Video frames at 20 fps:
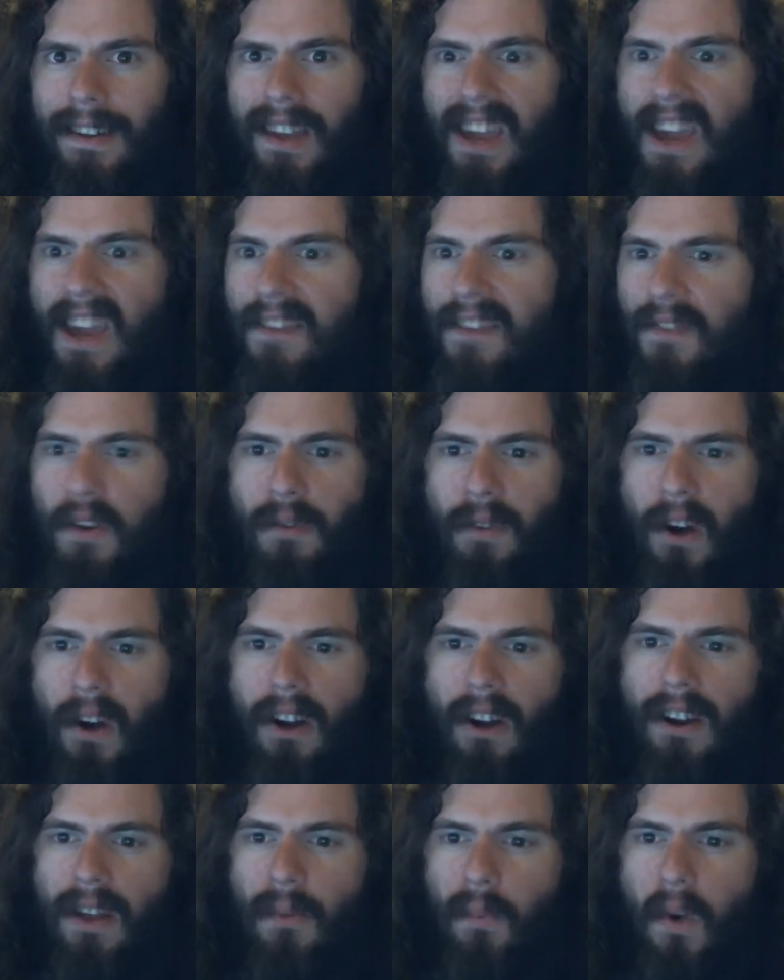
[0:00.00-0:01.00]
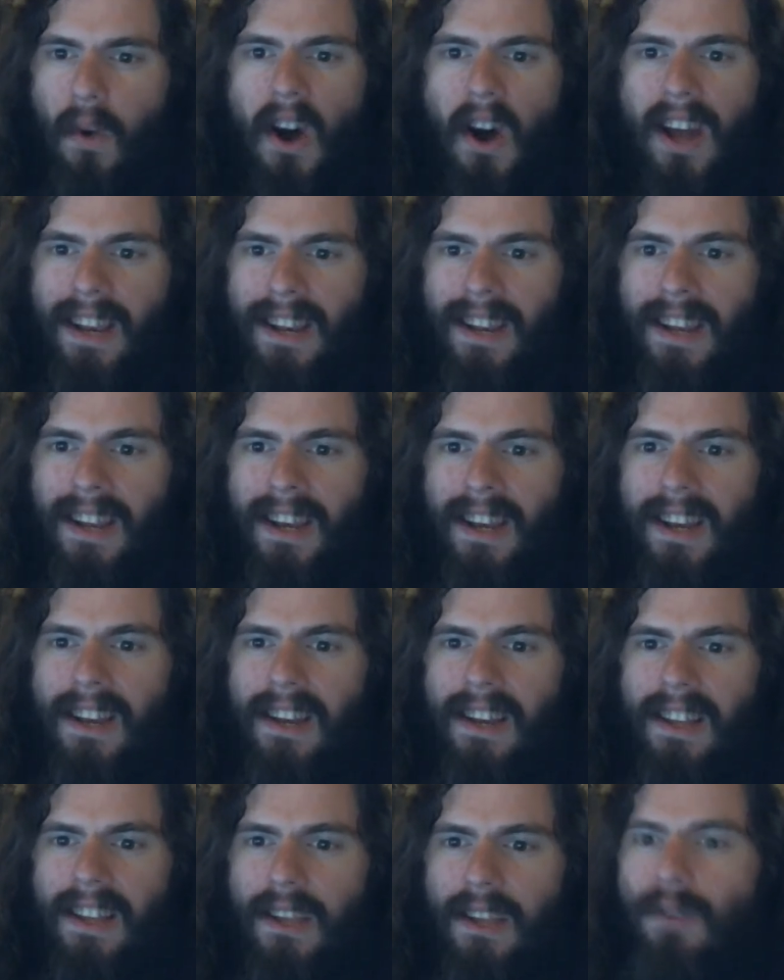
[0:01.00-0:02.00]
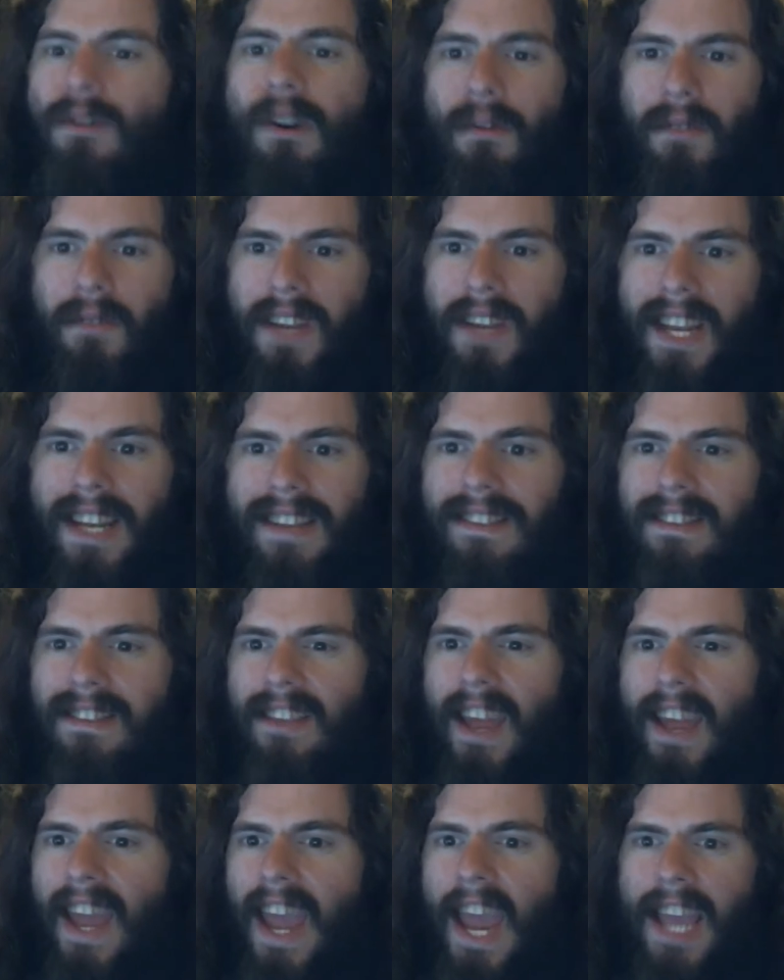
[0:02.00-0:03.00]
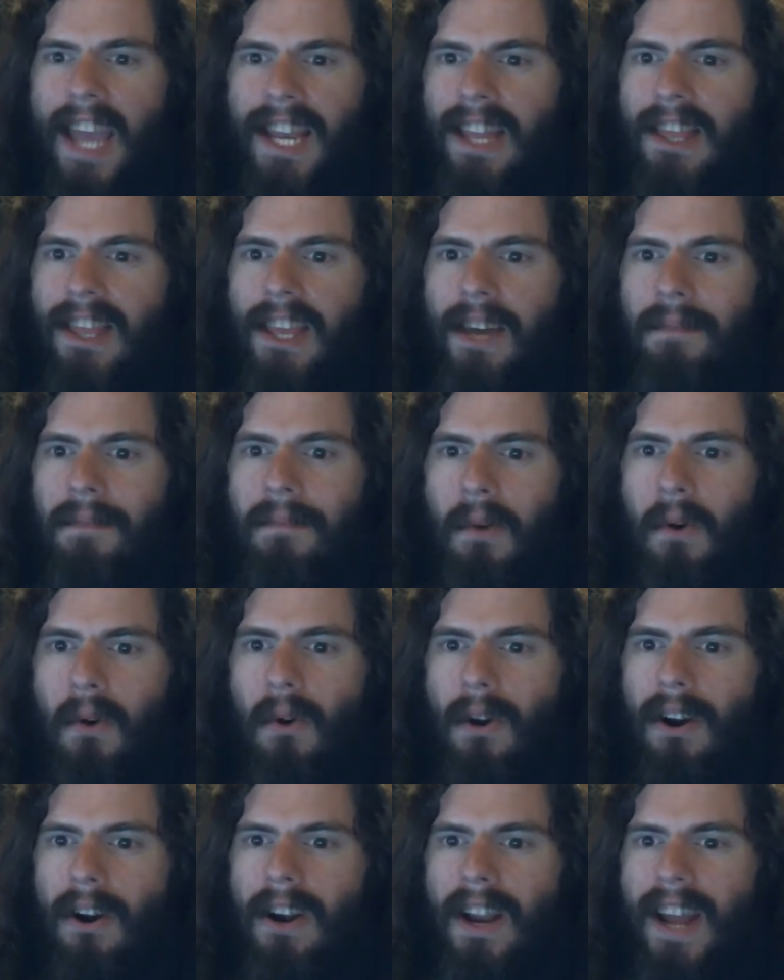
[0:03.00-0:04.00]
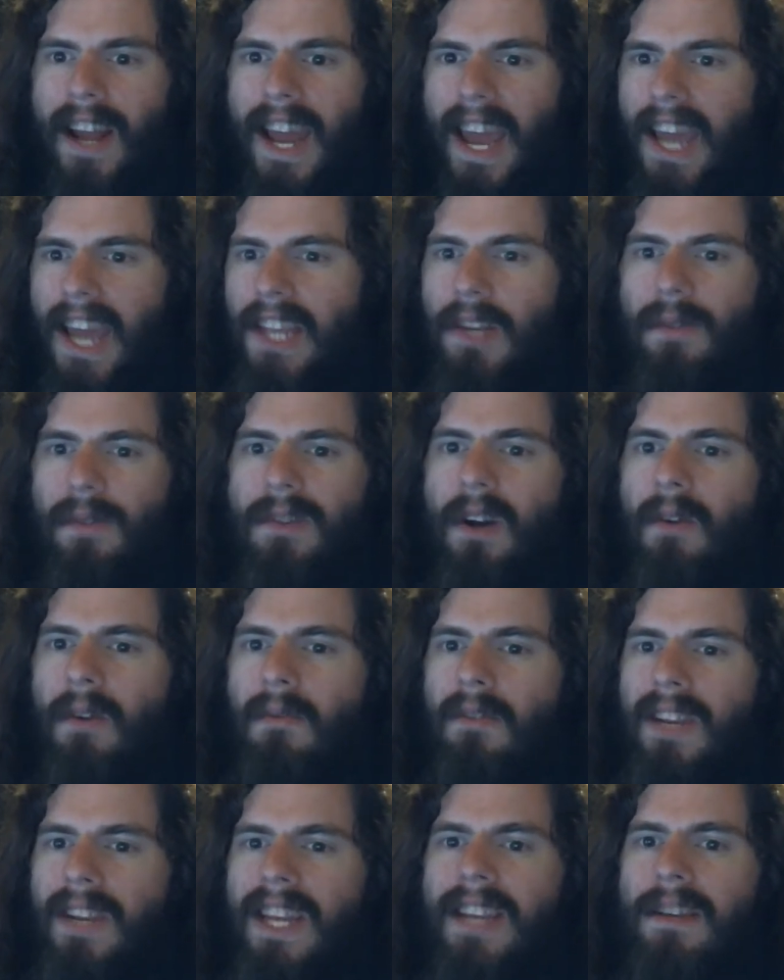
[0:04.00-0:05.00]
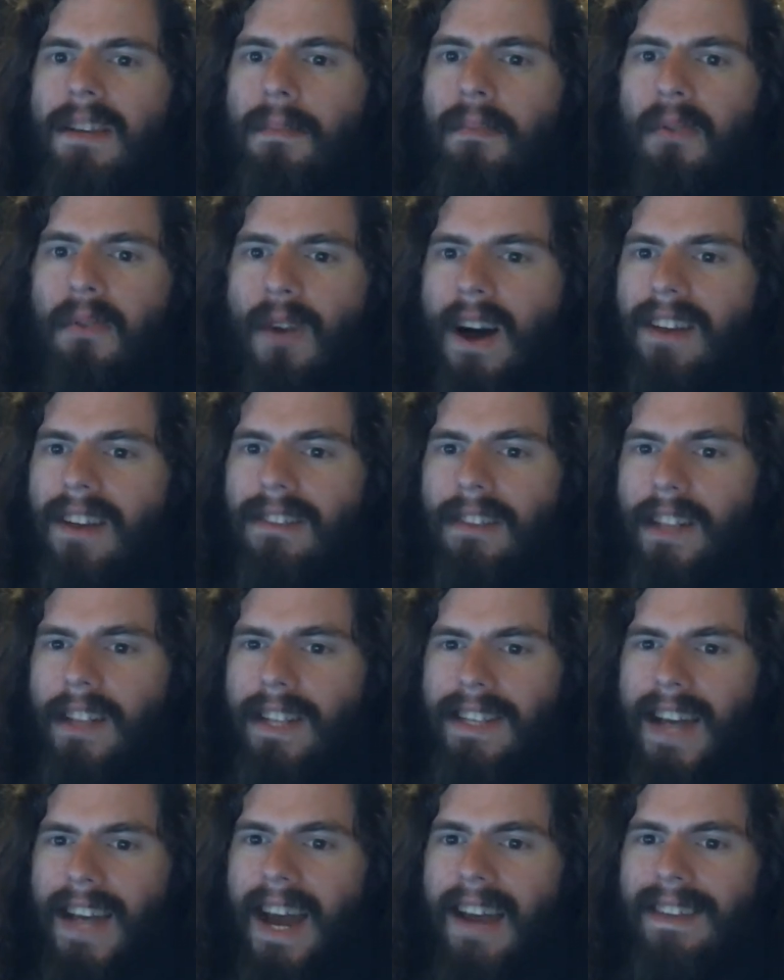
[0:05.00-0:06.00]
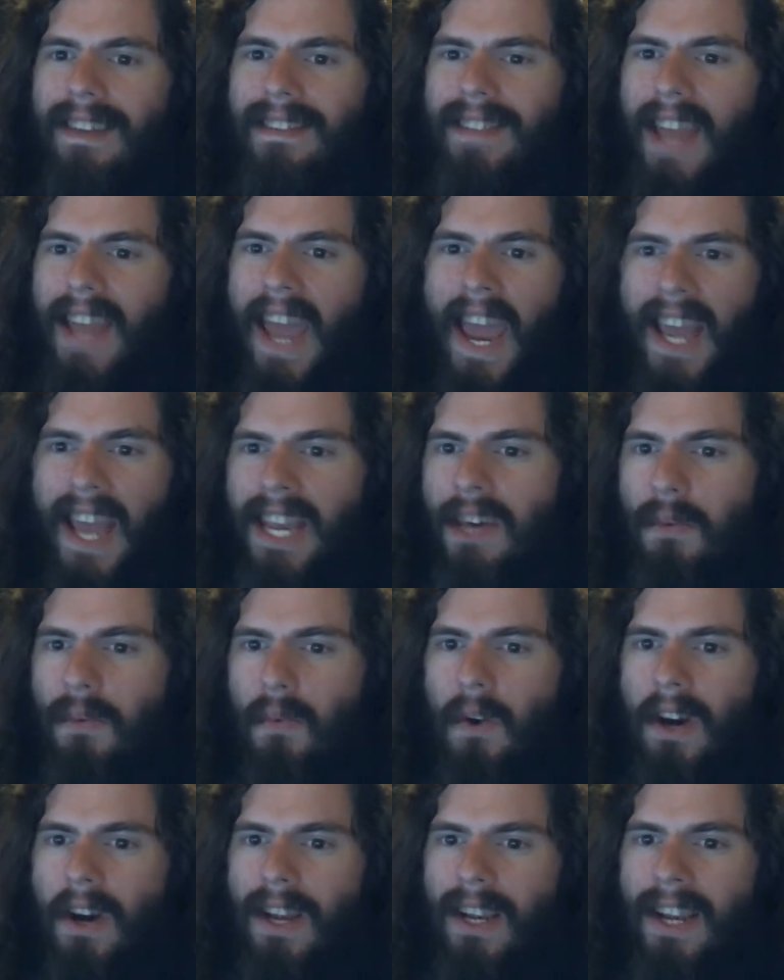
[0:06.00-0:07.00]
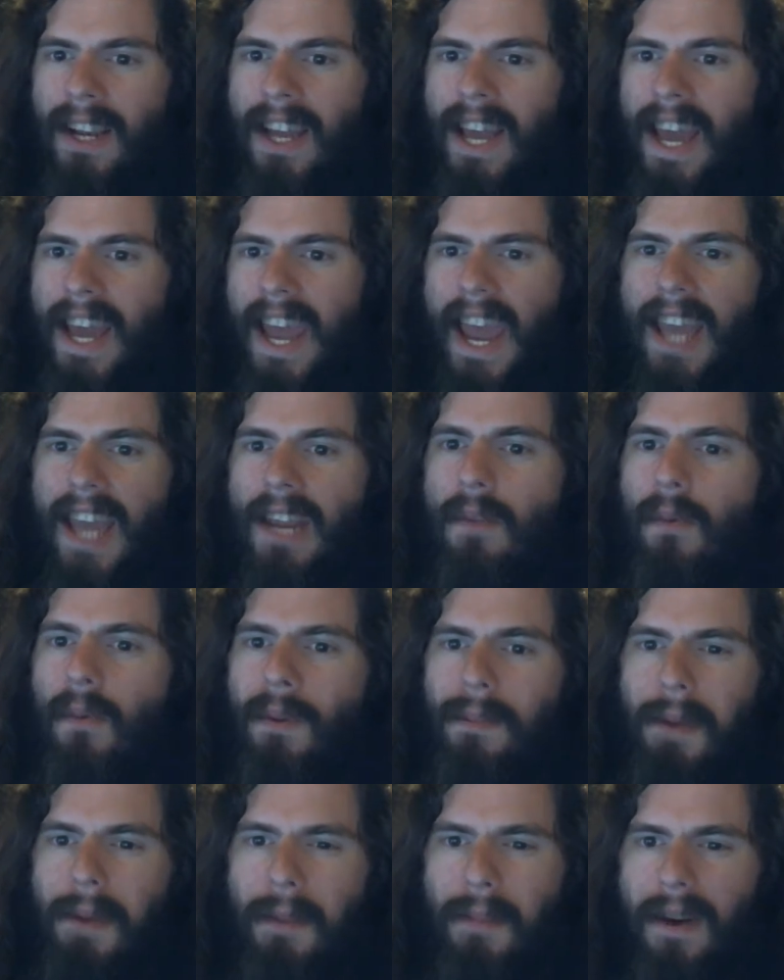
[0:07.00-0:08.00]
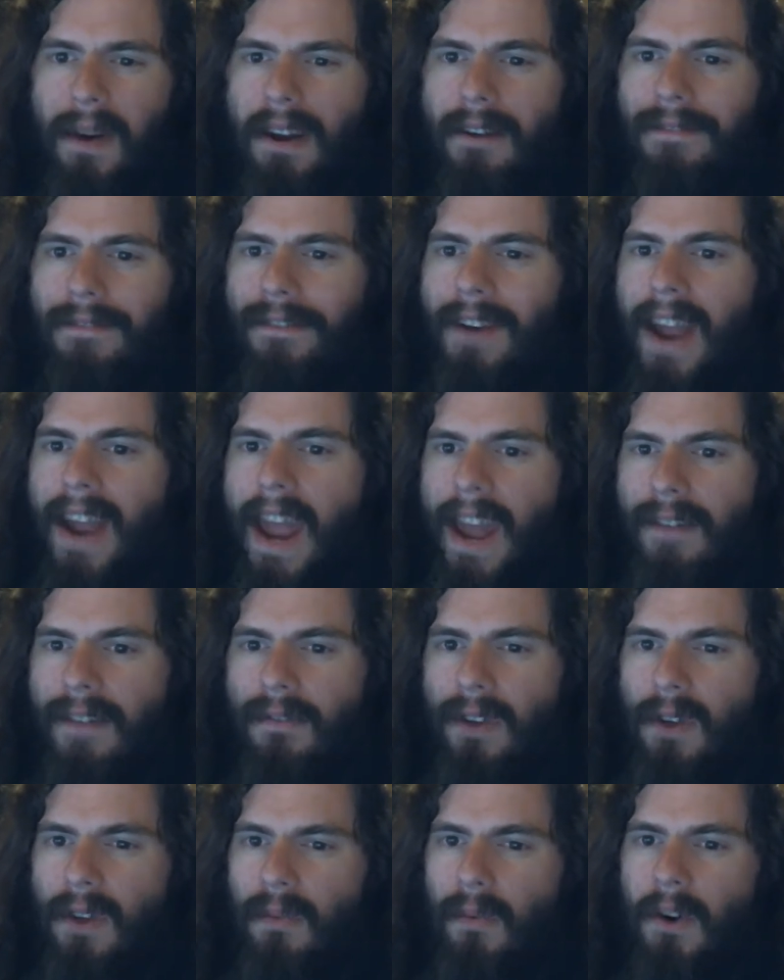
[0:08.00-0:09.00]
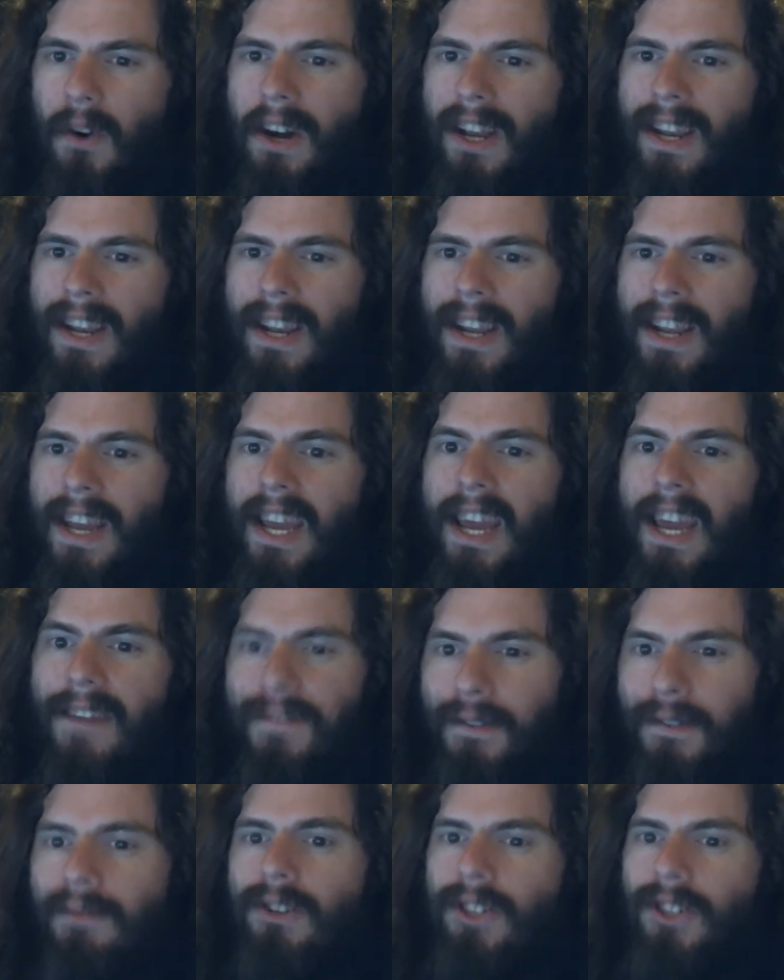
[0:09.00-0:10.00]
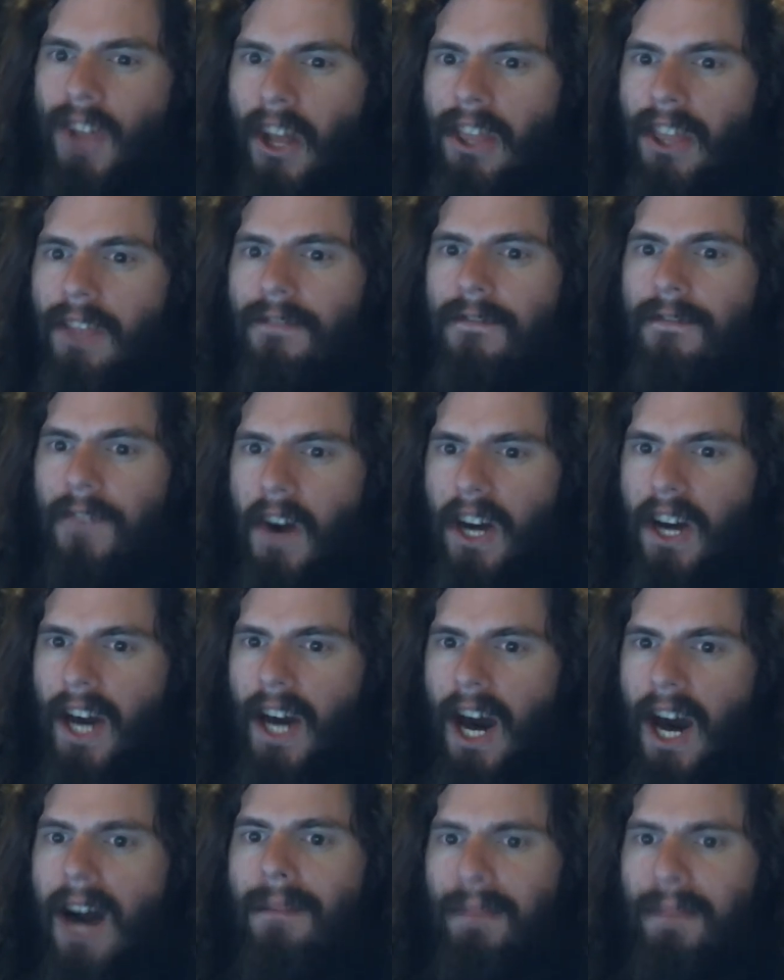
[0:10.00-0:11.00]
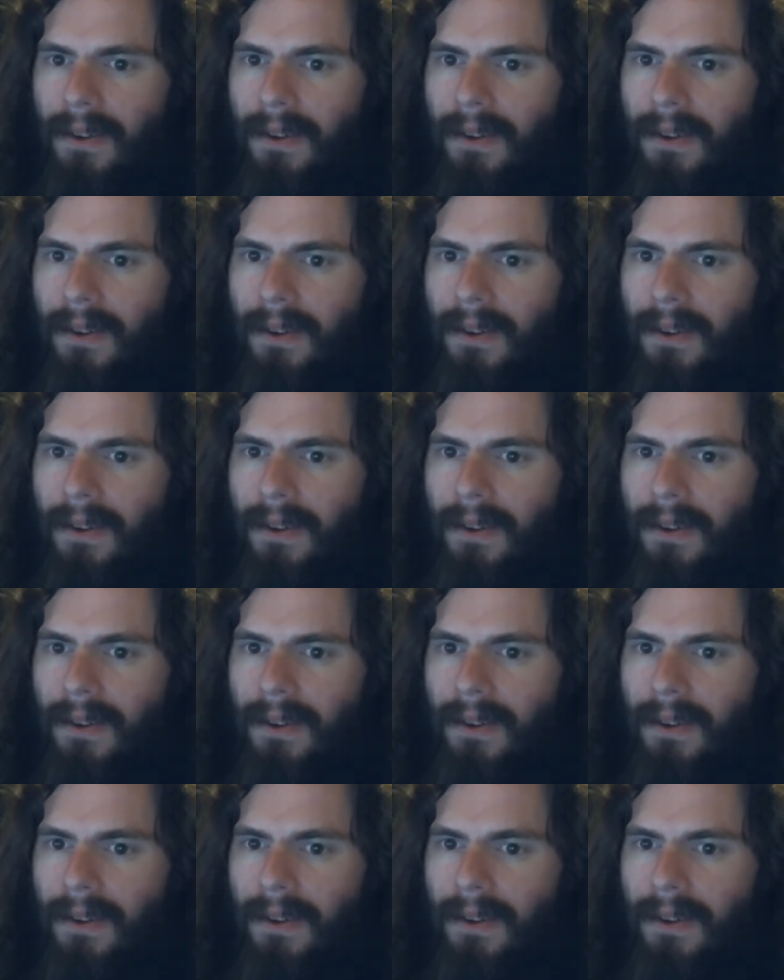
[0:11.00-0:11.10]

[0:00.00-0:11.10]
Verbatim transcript: If you've already won, you don't need to say anything more. And you don't need to proselytize to anyone. And it would be better for everyone if you shut the fuck up.